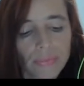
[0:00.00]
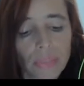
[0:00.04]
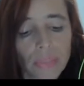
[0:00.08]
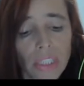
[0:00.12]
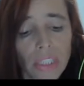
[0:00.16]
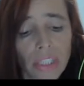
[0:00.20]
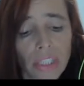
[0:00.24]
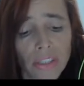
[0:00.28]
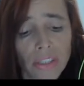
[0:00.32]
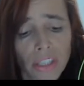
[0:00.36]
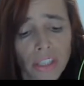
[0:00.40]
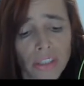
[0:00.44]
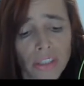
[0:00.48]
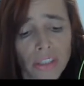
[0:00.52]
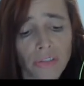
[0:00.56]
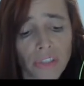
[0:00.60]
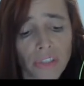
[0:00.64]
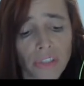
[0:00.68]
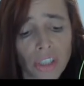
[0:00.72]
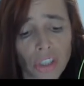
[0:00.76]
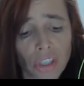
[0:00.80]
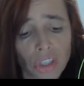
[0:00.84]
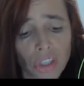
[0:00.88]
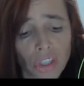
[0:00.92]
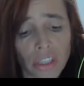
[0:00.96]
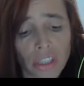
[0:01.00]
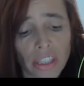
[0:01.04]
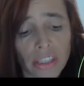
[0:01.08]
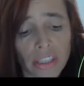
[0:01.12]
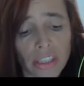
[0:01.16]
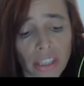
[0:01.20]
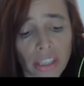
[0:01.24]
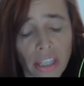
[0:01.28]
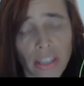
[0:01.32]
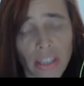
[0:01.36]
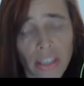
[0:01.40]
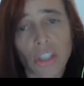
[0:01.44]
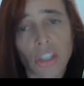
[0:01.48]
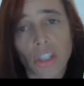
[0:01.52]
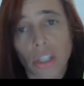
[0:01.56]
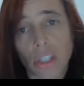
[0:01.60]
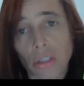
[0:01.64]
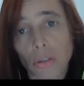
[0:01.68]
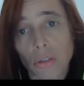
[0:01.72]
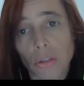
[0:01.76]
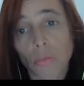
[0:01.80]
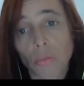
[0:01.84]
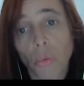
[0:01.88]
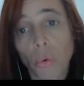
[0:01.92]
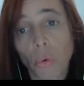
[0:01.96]
this artificial
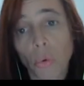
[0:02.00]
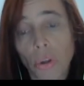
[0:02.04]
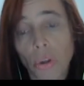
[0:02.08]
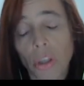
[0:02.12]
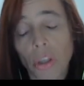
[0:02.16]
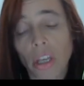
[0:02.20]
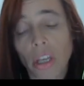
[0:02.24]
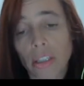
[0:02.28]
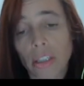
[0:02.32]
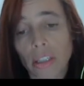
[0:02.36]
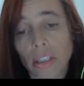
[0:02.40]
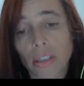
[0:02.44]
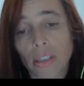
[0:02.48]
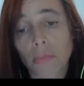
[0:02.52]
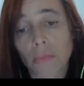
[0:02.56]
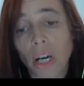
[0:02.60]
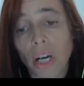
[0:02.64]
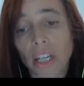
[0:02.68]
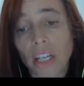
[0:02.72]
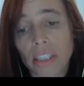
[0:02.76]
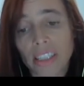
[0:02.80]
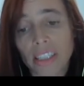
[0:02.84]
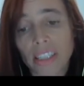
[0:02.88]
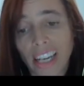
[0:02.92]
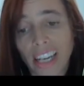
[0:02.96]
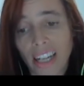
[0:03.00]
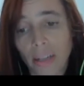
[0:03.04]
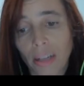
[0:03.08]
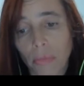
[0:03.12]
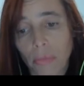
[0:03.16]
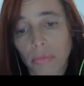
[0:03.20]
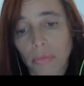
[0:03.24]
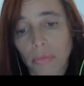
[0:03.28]
intelligence more than it might help.